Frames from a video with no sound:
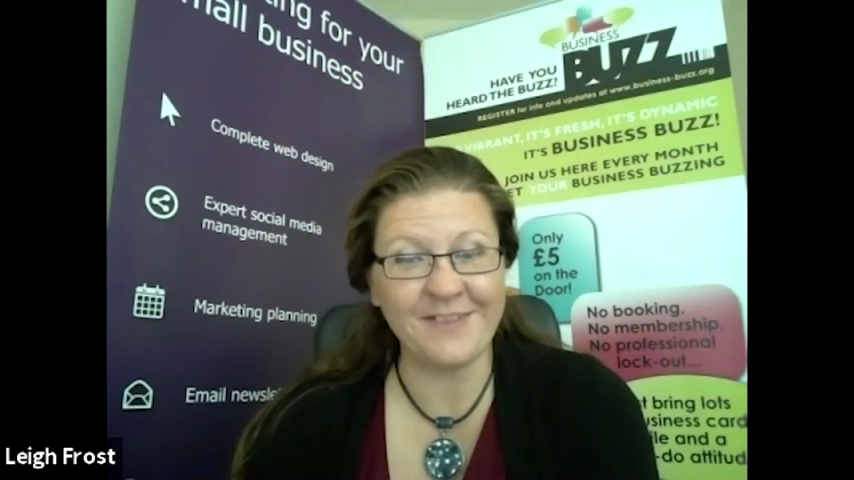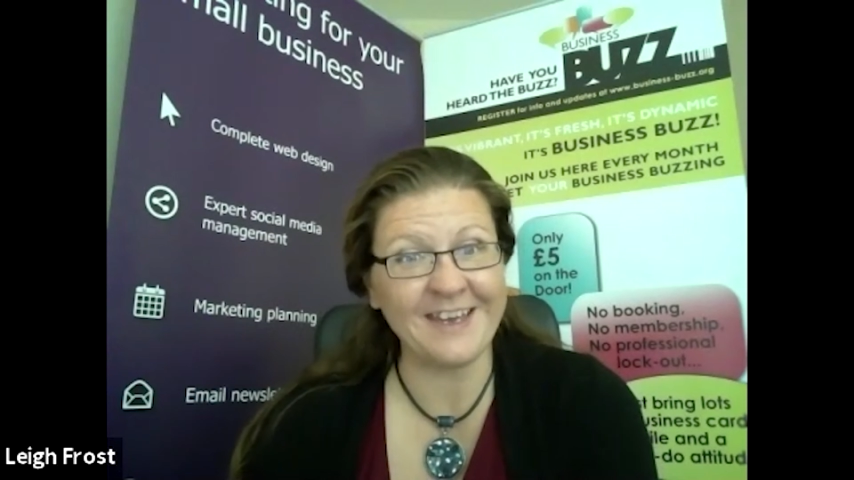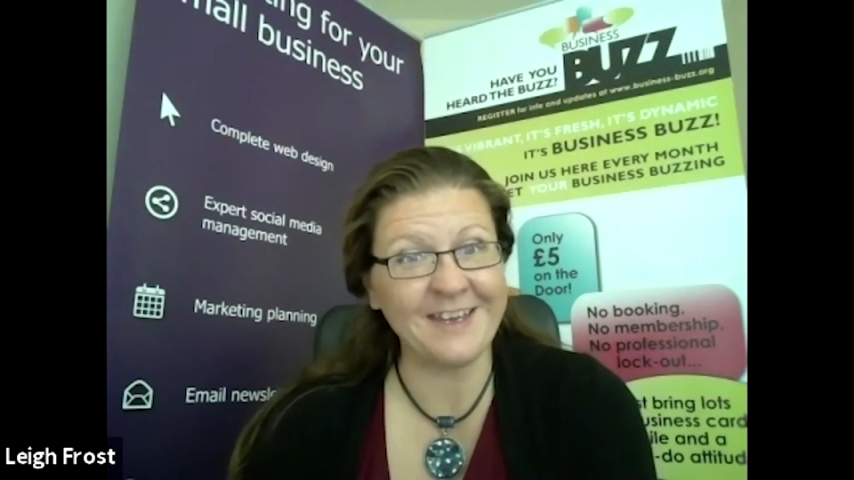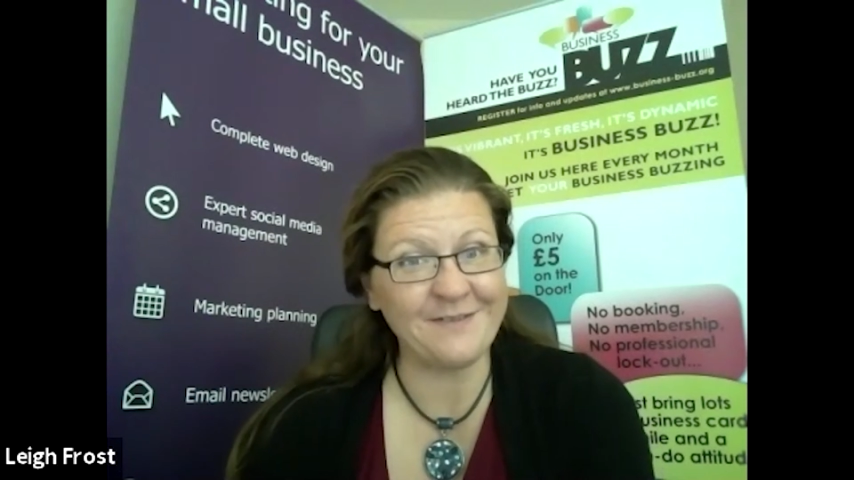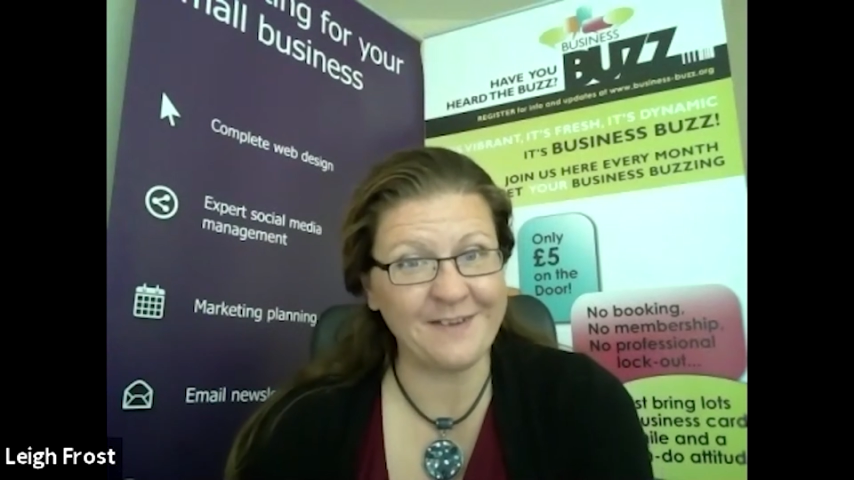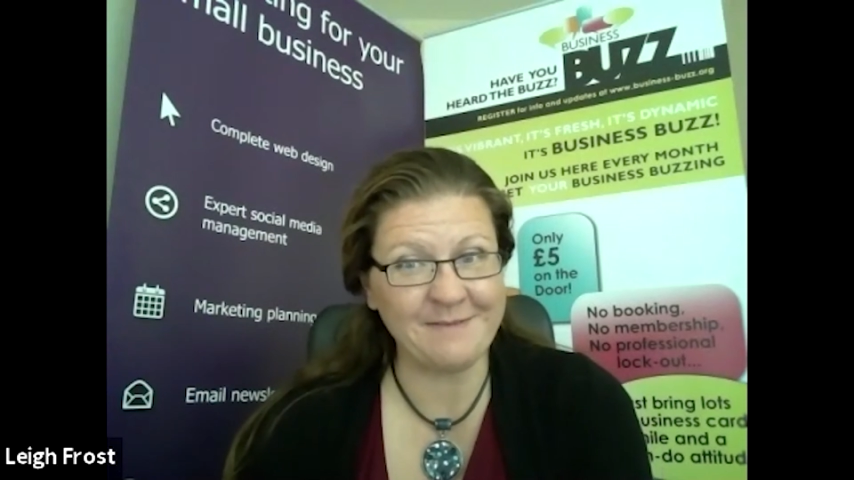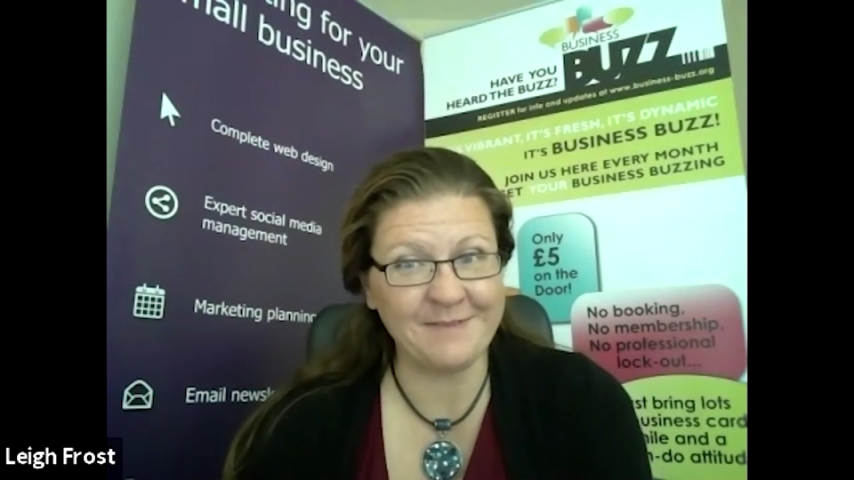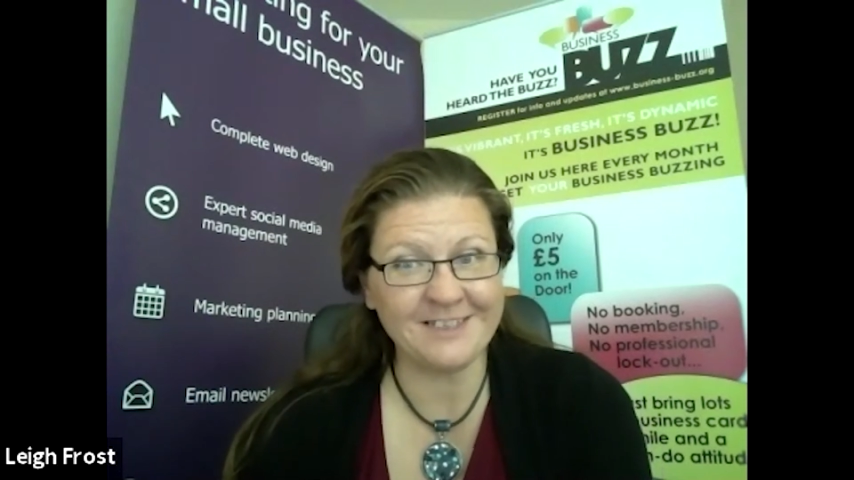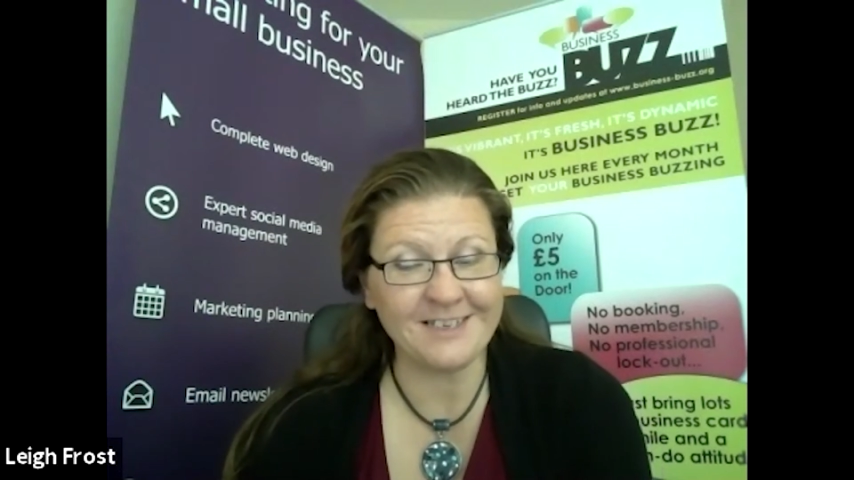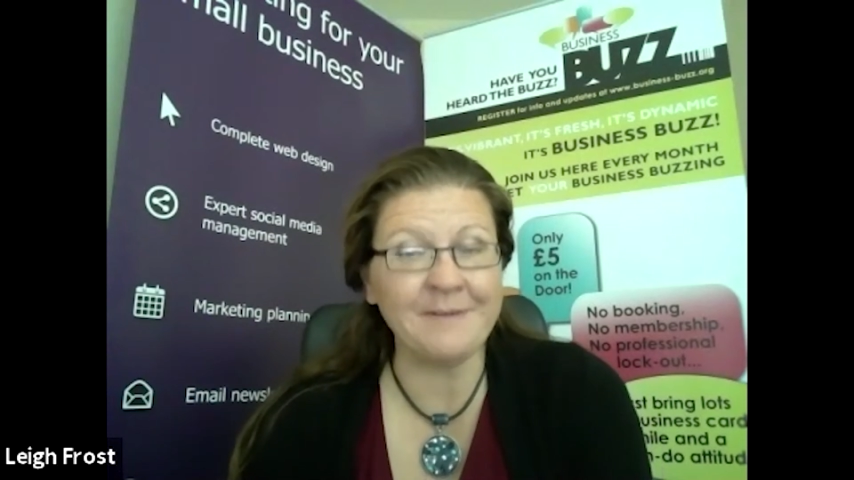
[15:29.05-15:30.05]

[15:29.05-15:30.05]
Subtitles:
thank you very much.